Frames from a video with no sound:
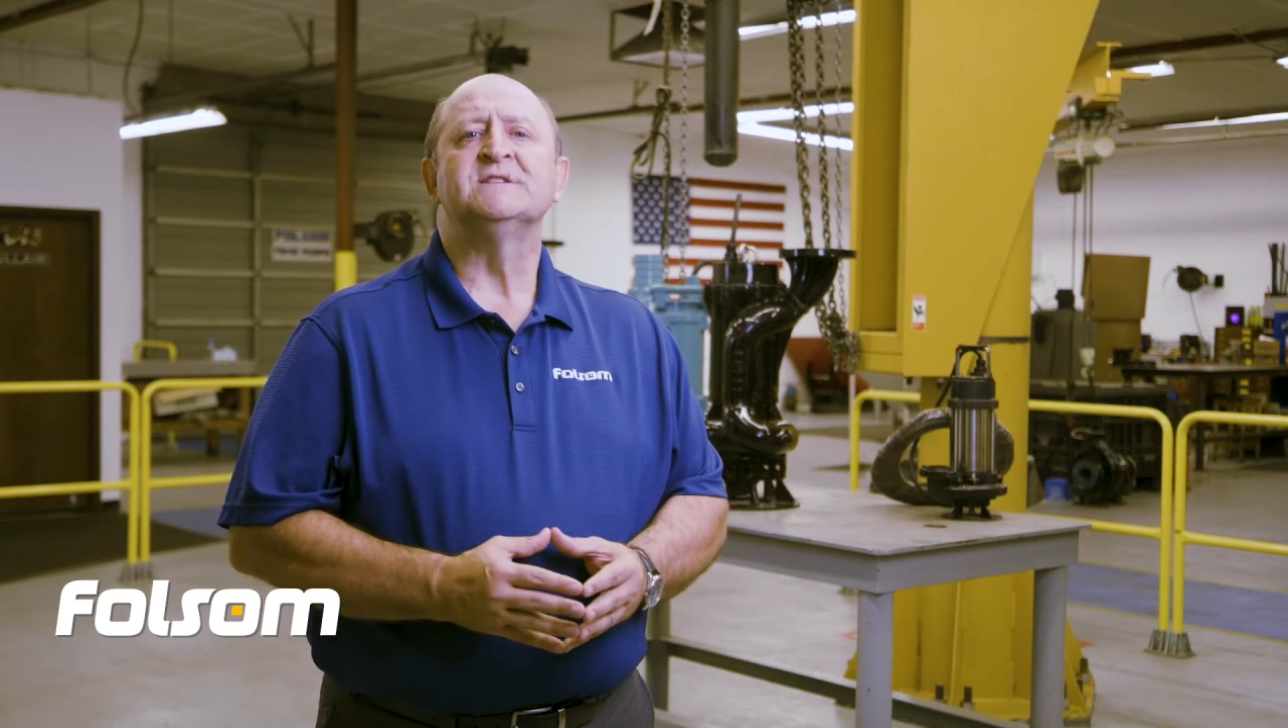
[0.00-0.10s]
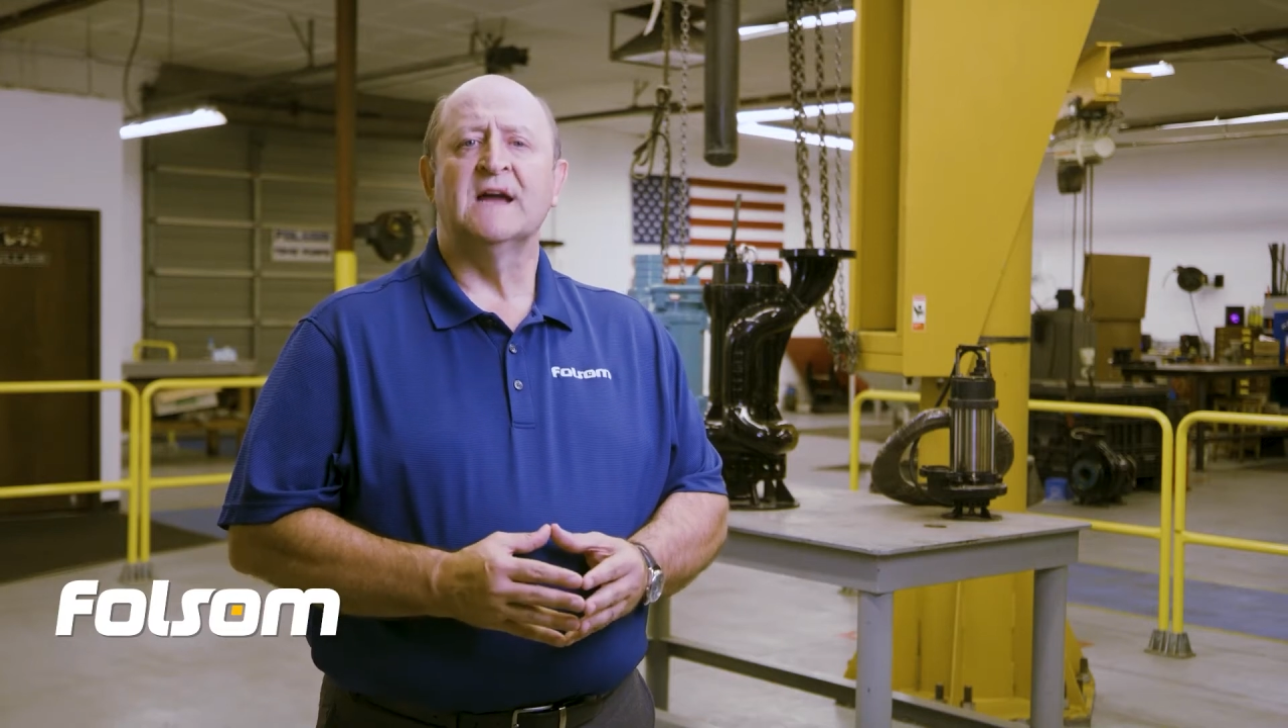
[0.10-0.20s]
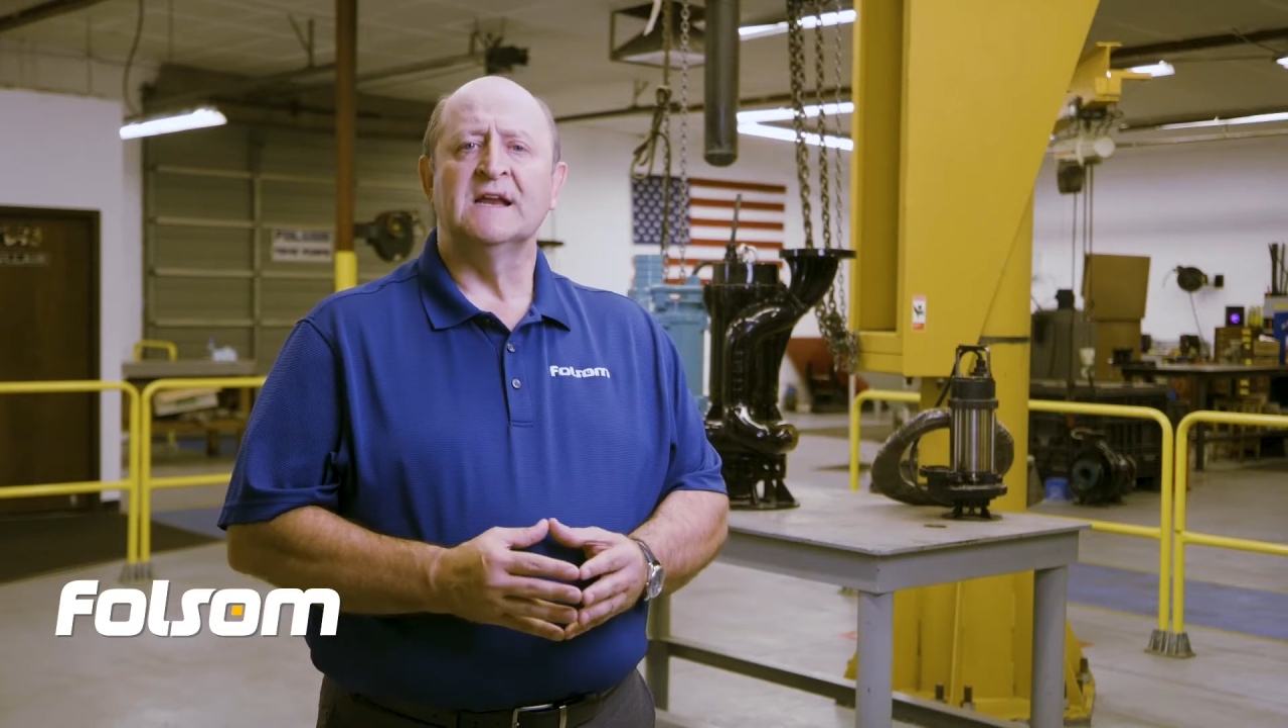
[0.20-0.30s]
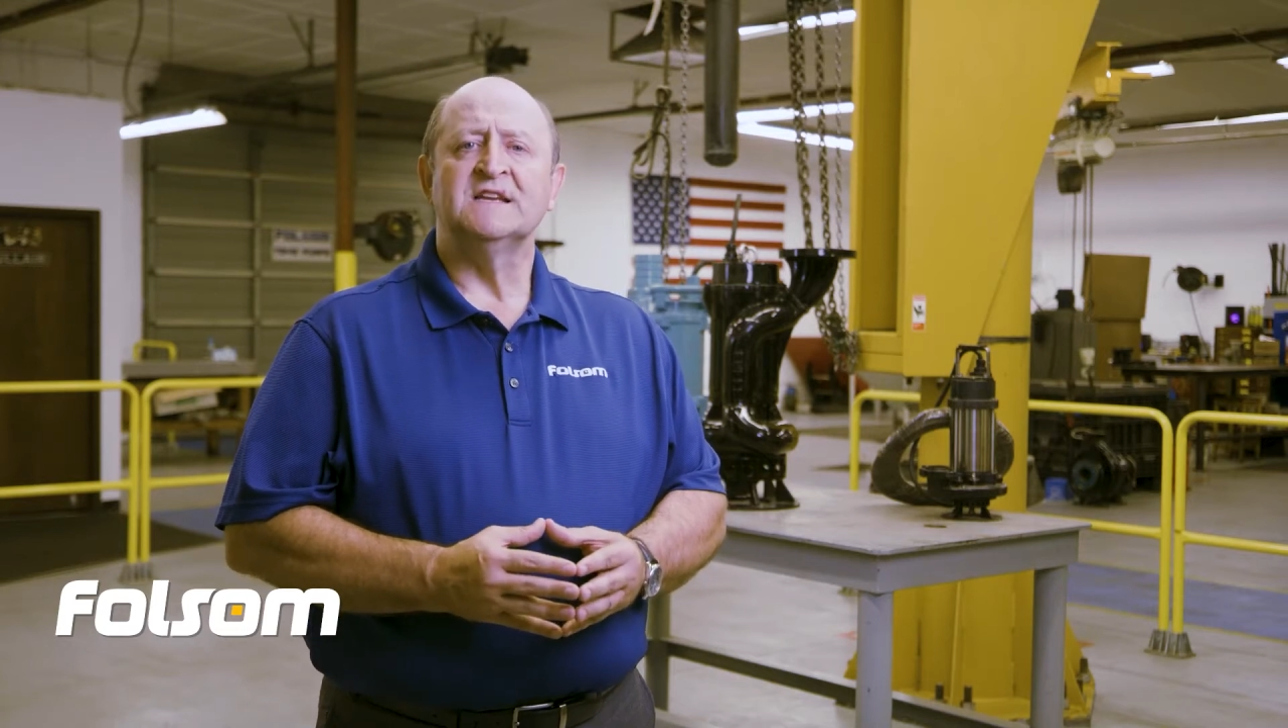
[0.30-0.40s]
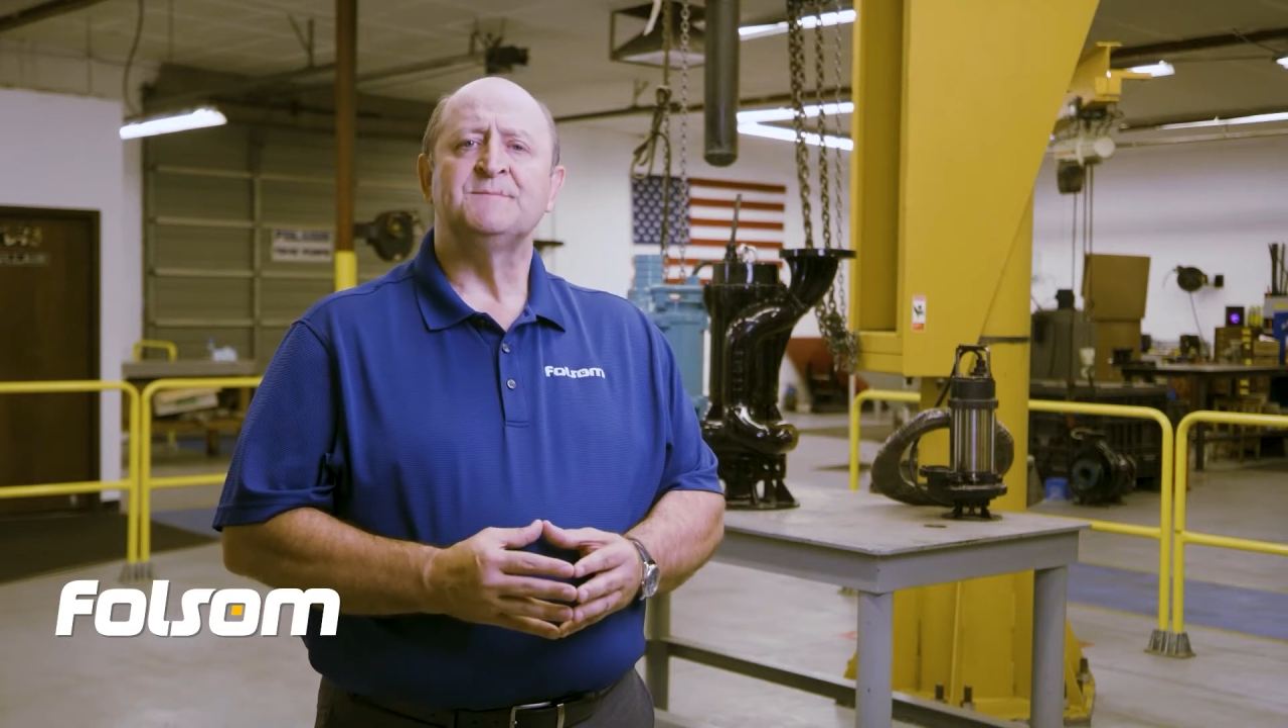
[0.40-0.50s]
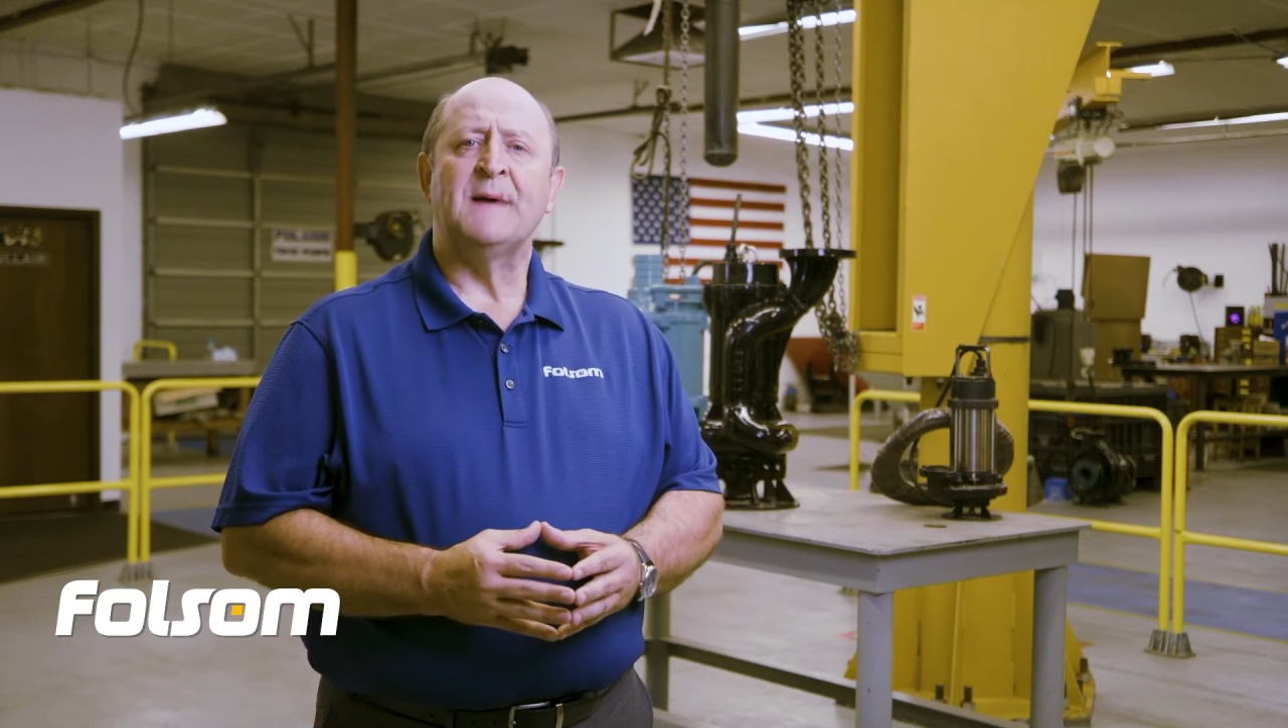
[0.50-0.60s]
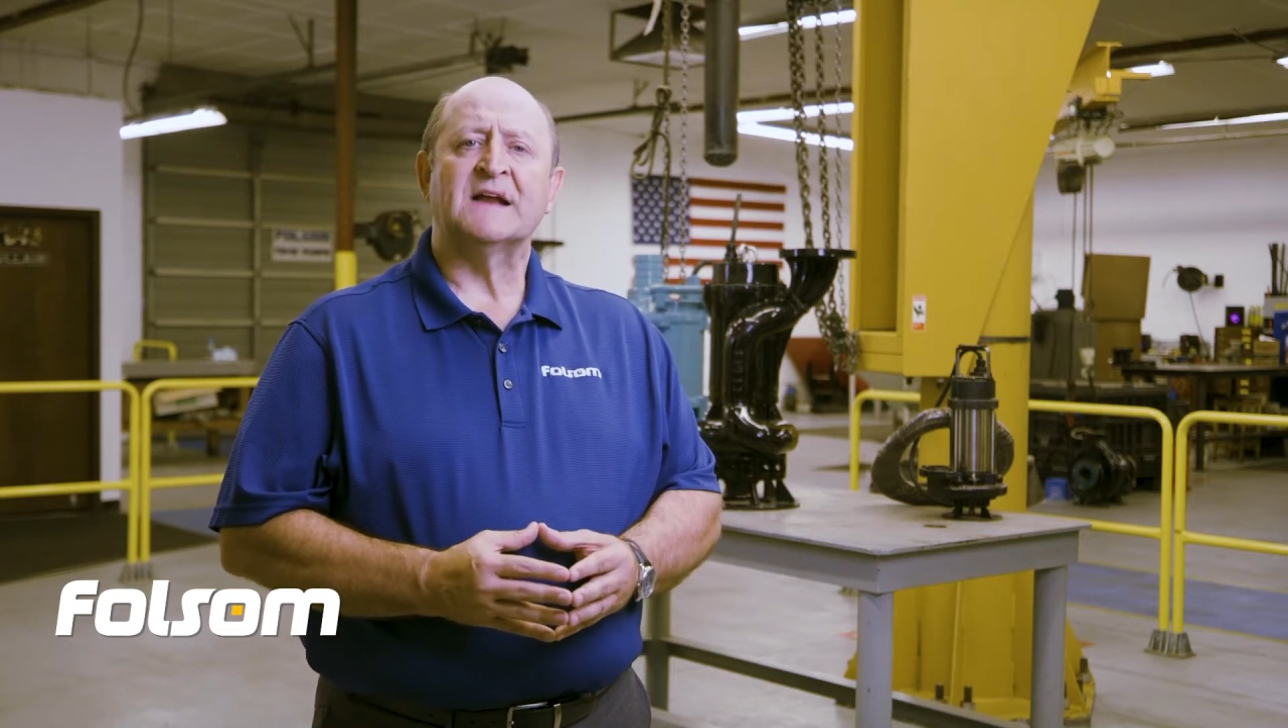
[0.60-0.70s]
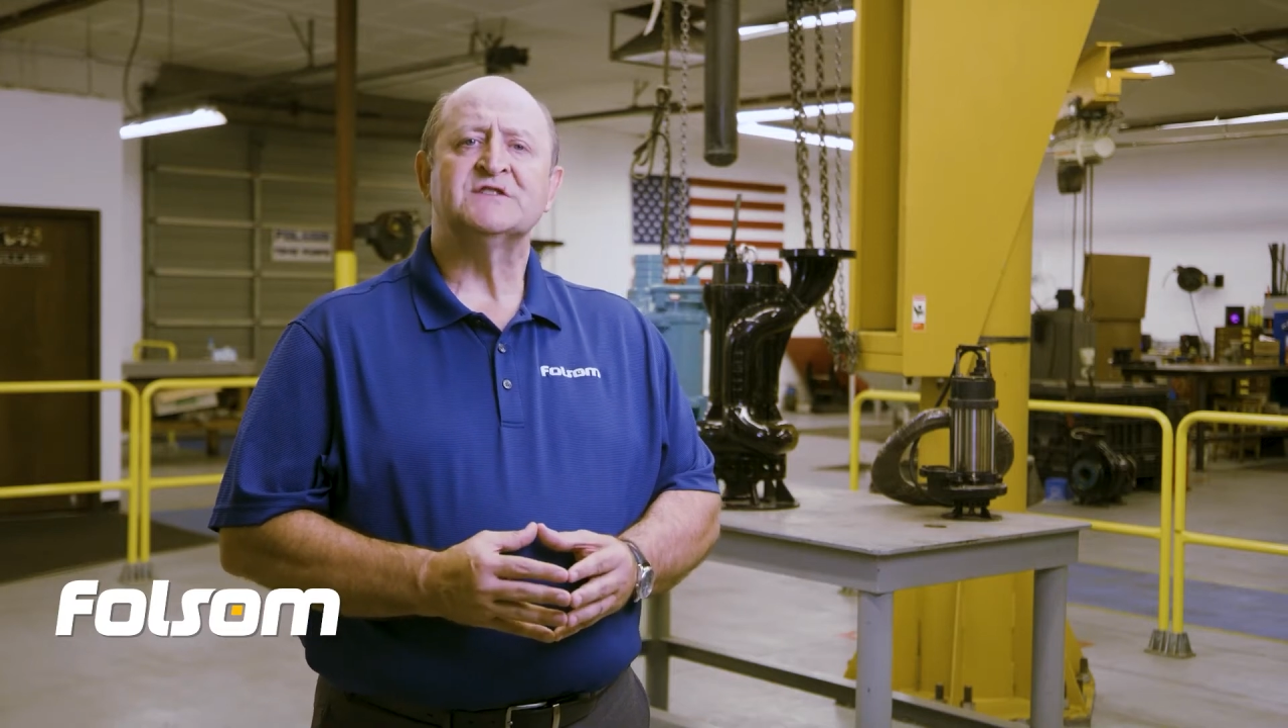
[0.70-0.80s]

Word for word: tailings back